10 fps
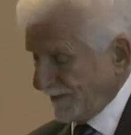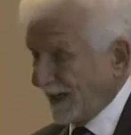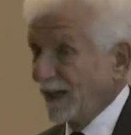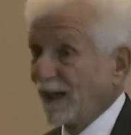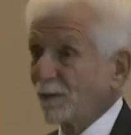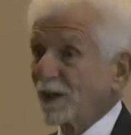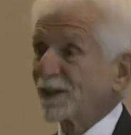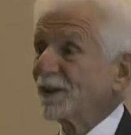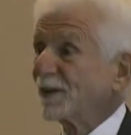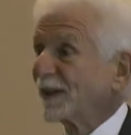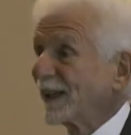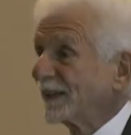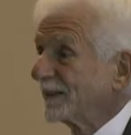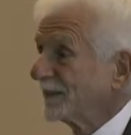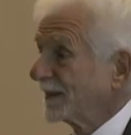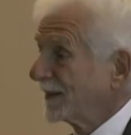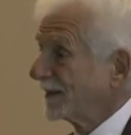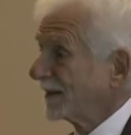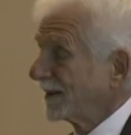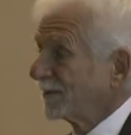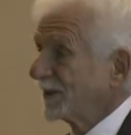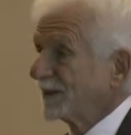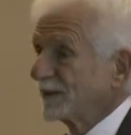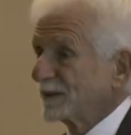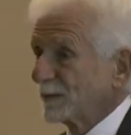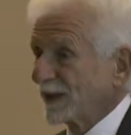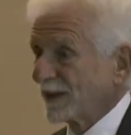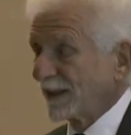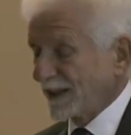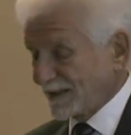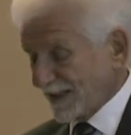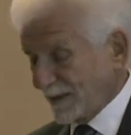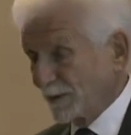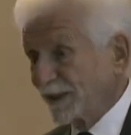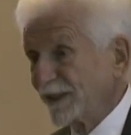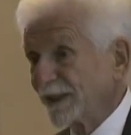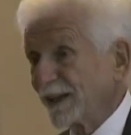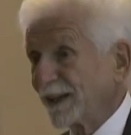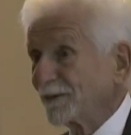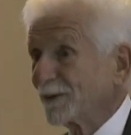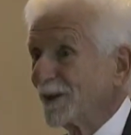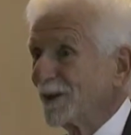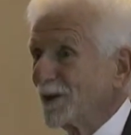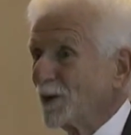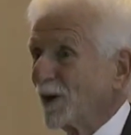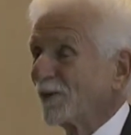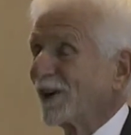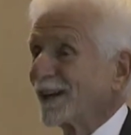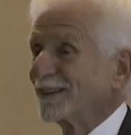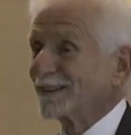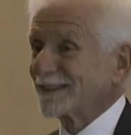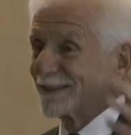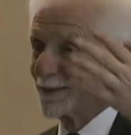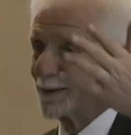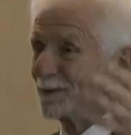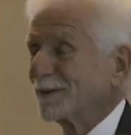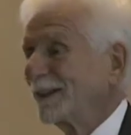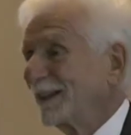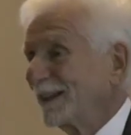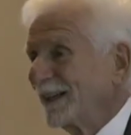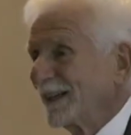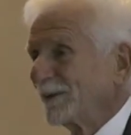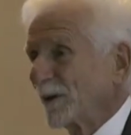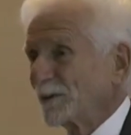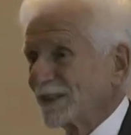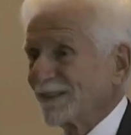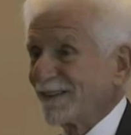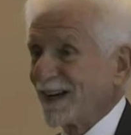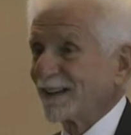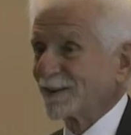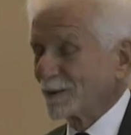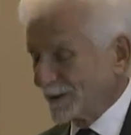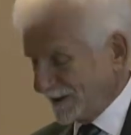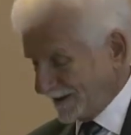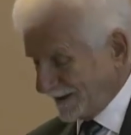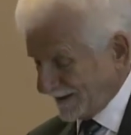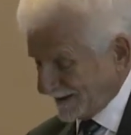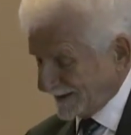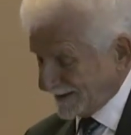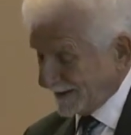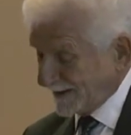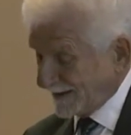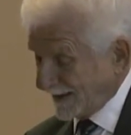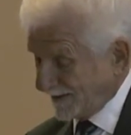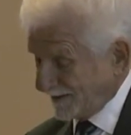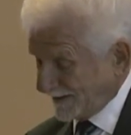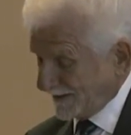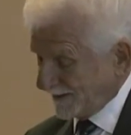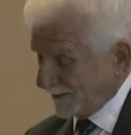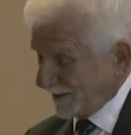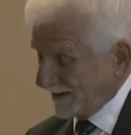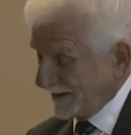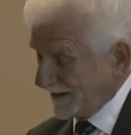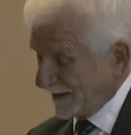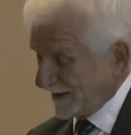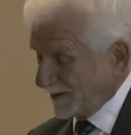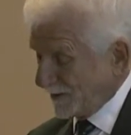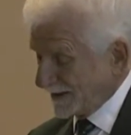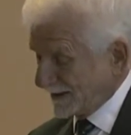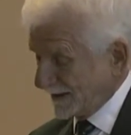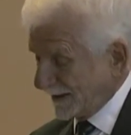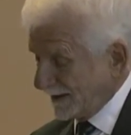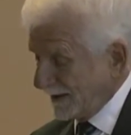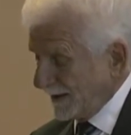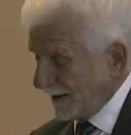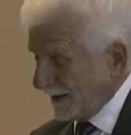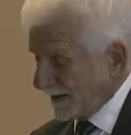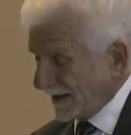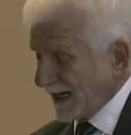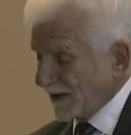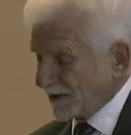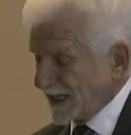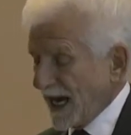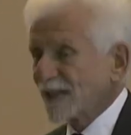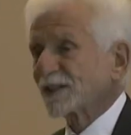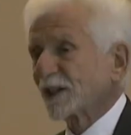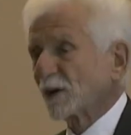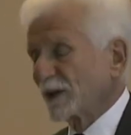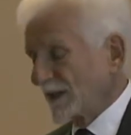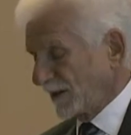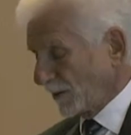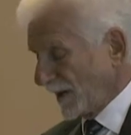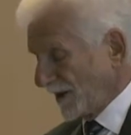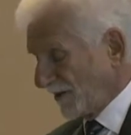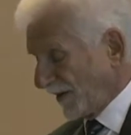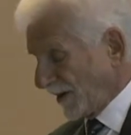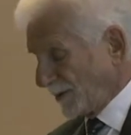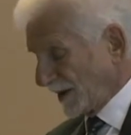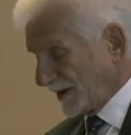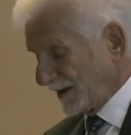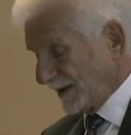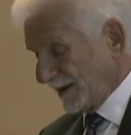And I want you to know that I uh, have been spending a lot of time leaning on whoever I can listen to and and Representative Honda will uh, tell you that I've uh, already leaned on him once today the Congress has to create the right environment.